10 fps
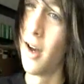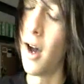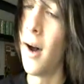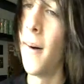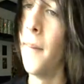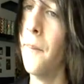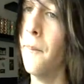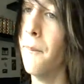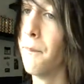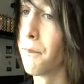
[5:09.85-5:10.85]

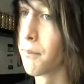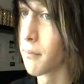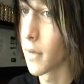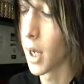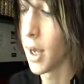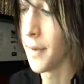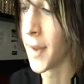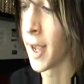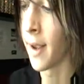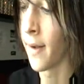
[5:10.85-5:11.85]
And
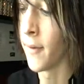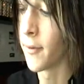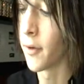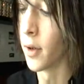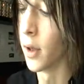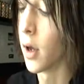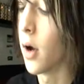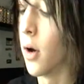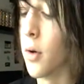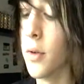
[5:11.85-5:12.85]
then for
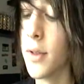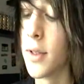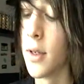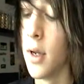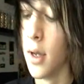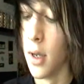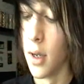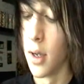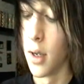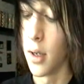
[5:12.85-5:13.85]
lows,
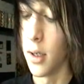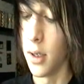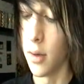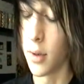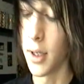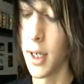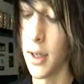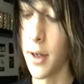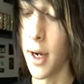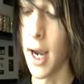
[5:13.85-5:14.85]
you can
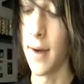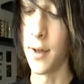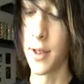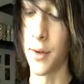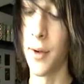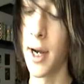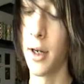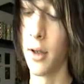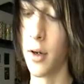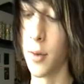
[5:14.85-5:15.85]
either have just the
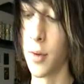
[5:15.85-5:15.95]
regular